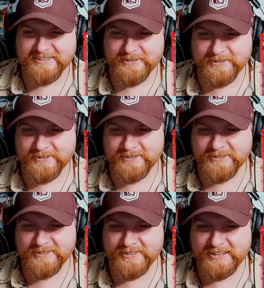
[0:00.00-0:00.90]

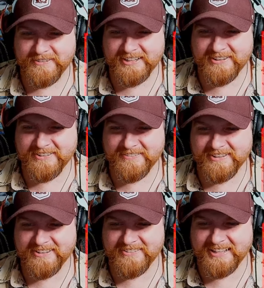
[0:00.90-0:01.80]
Ooh, here we go.
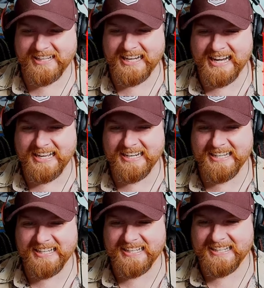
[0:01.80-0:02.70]
They got
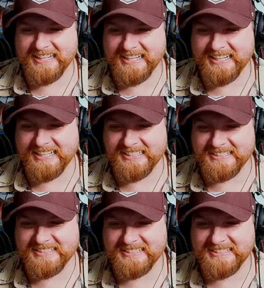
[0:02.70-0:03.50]
it. Nice.